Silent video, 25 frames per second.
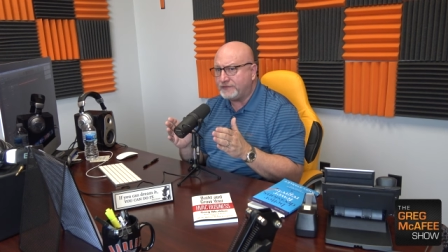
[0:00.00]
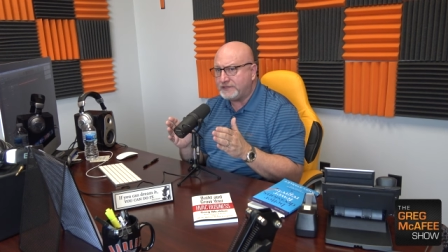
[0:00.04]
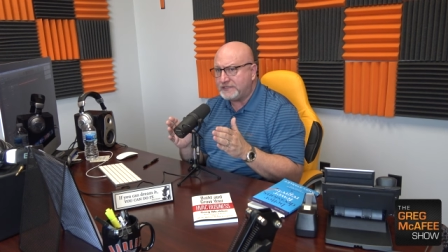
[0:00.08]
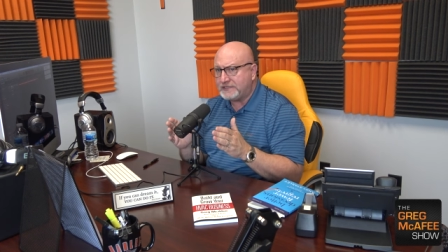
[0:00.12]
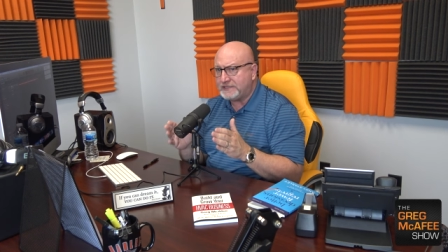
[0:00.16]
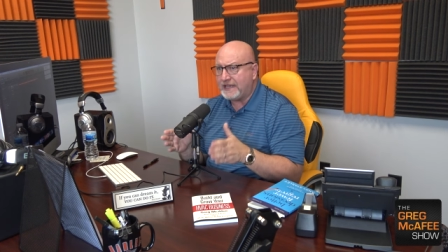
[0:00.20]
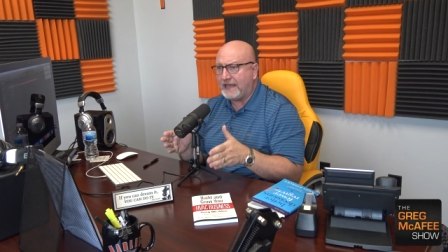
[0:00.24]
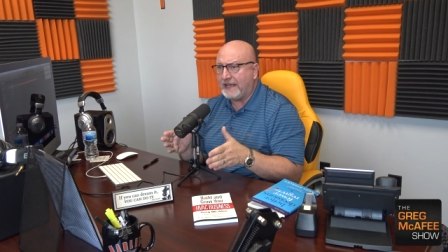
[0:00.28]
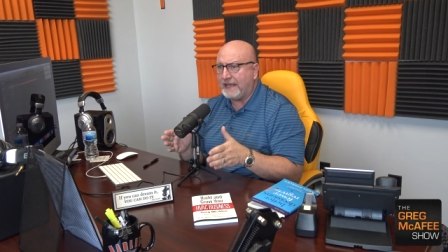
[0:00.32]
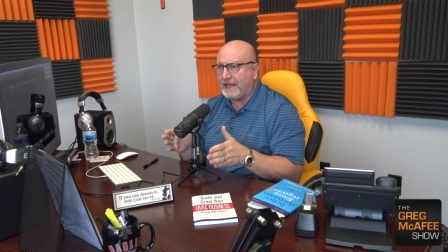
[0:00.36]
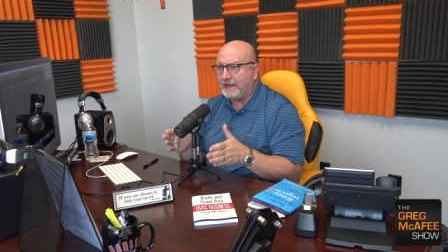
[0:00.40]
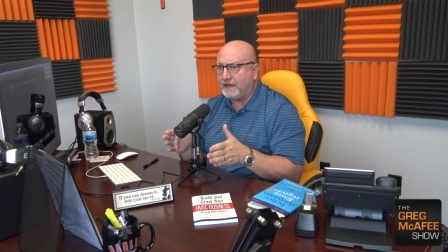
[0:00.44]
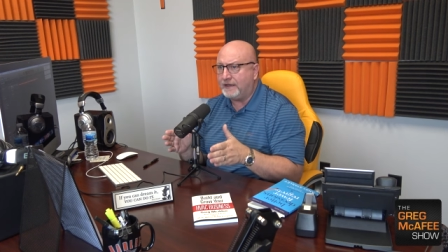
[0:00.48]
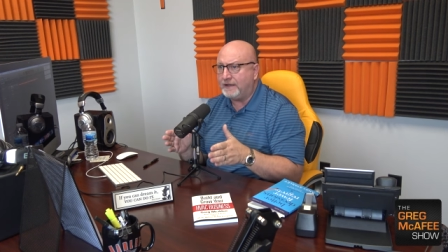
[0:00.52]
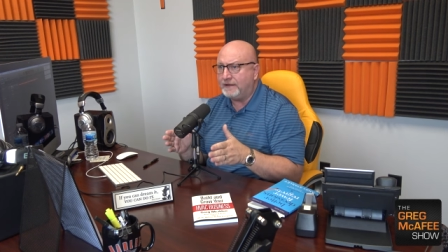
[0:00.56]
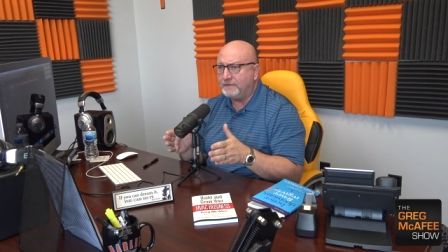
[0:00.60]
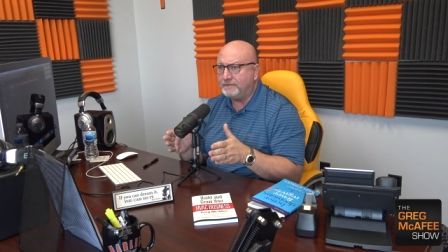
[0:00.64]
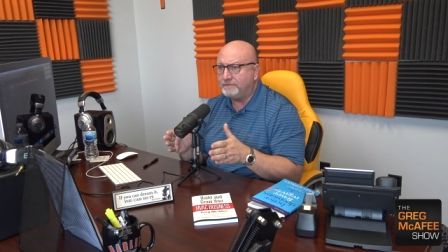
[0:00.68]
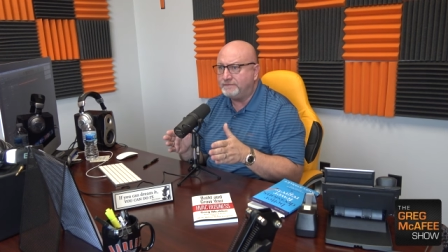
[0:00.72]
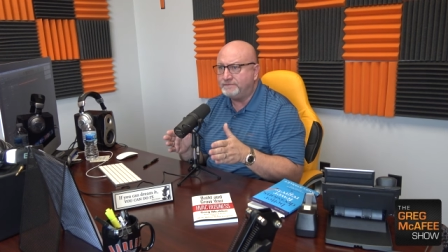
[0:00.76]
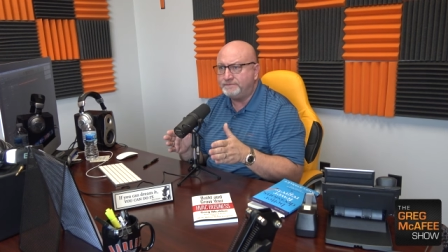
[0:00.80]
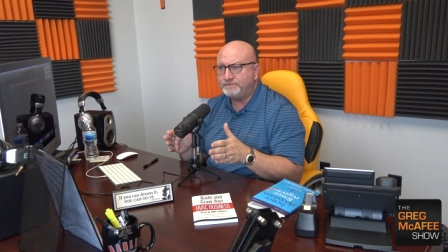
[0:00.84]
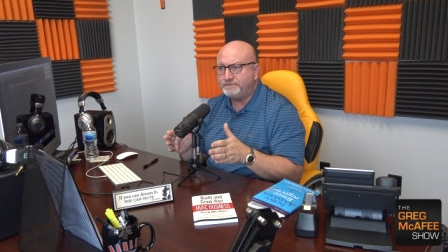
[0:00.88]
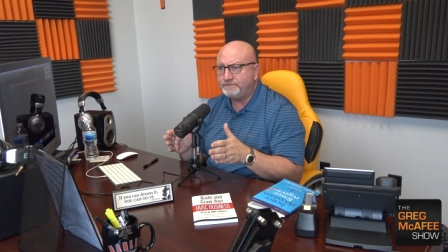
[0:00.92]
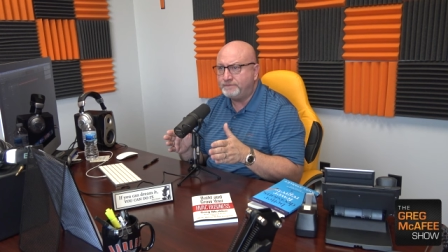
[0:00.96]
said
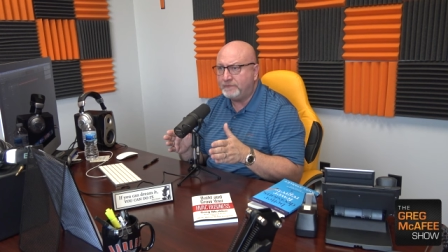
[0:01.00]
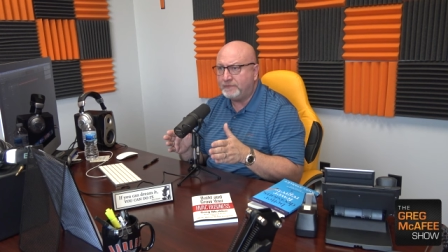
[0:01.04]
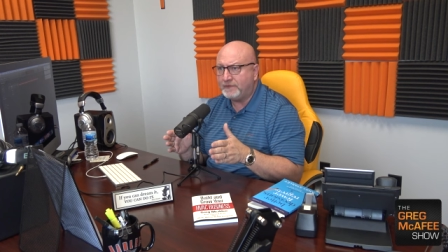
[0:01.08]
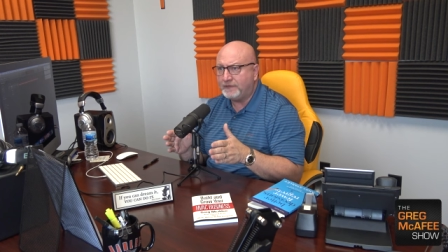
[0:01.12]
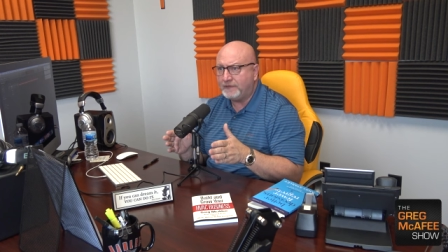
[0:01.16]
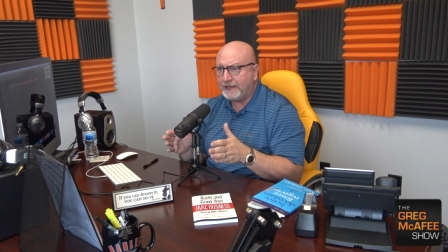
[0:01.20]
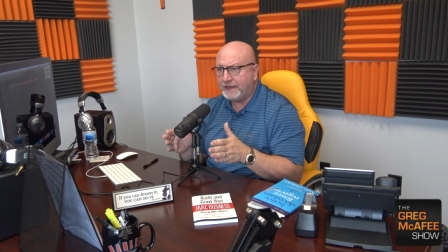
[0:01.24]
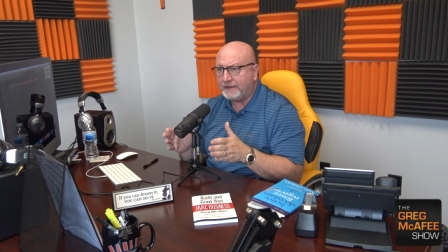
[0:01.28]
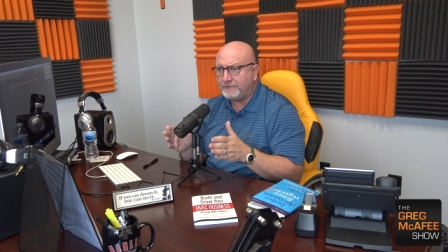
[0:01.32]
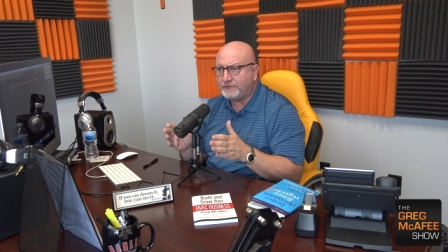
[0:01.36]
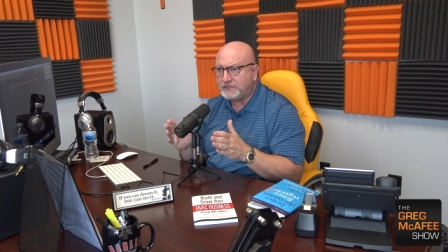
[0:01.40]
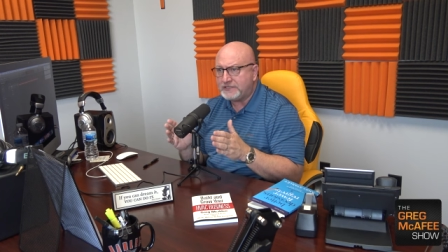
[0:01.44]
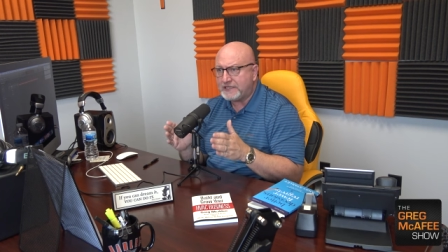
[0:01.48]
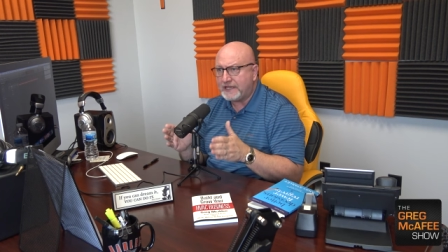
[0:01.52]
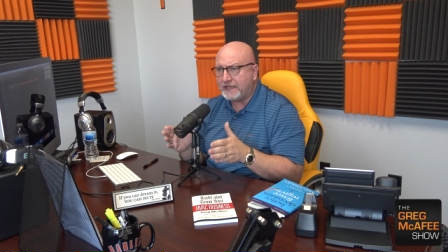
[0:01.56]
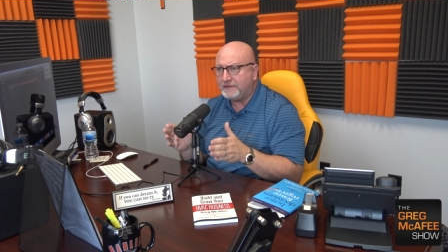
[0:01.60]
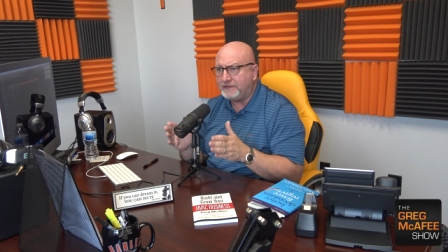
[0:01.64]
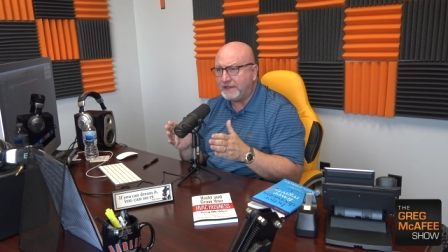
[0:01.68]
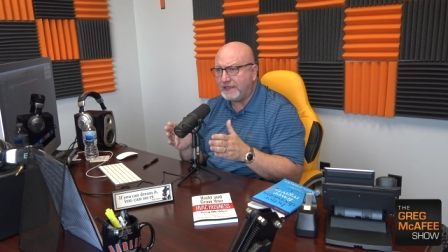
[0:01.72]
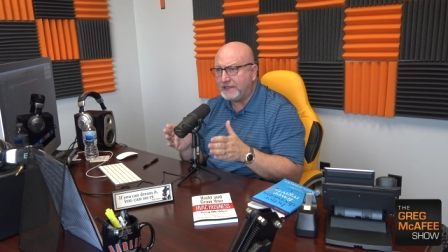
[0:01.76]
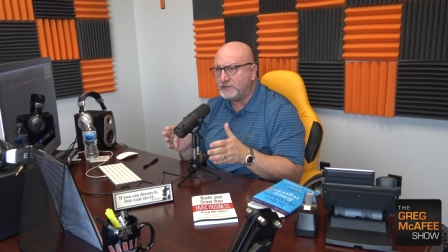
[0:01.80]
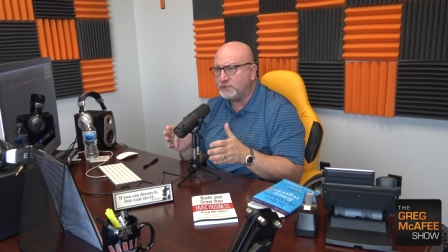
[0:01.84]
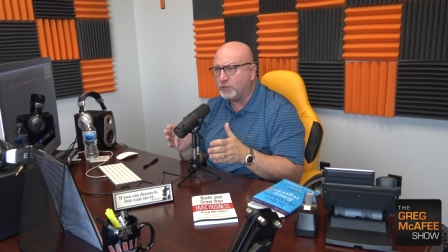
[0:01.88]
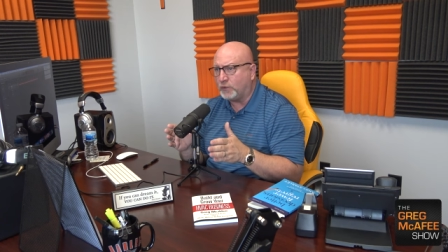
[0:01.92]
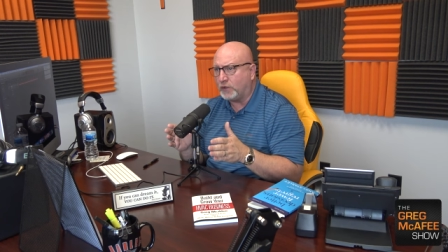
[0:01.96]
they have said
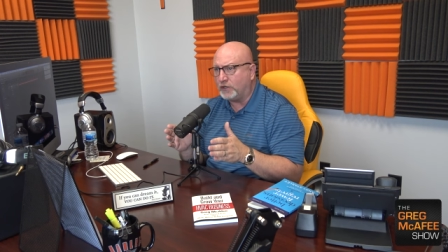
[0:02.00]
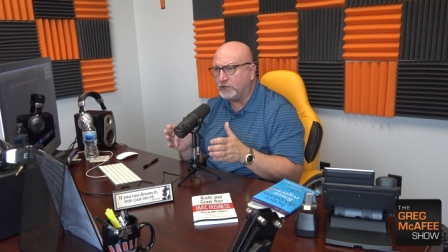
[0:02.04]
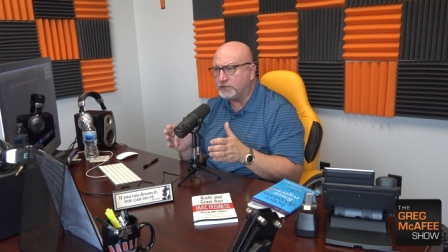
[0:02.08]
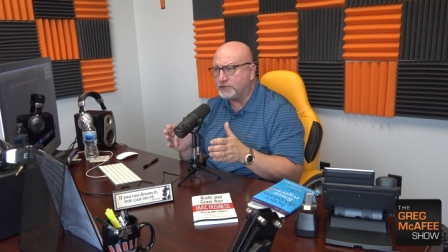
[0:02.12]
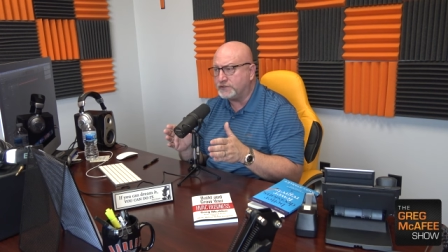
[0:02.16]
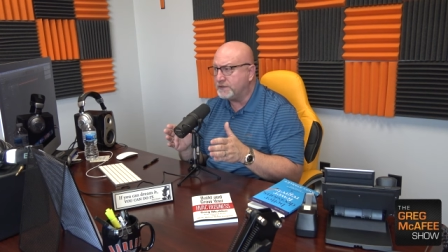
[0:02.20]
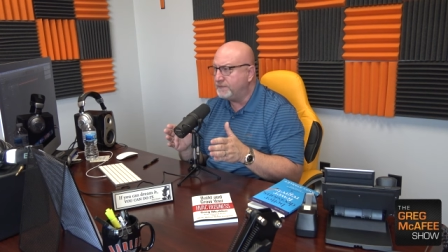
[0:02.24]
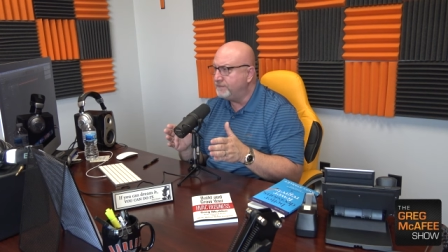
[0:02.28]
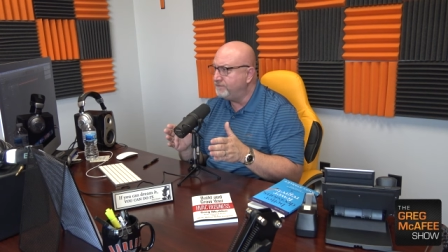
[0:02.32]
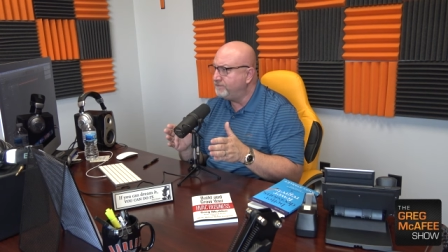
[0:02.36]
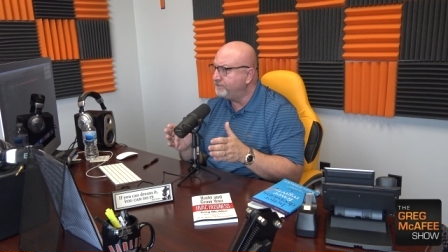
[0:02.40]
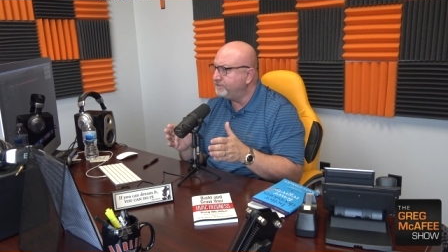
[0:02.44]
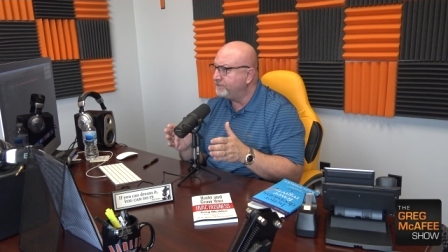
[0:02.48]
these words.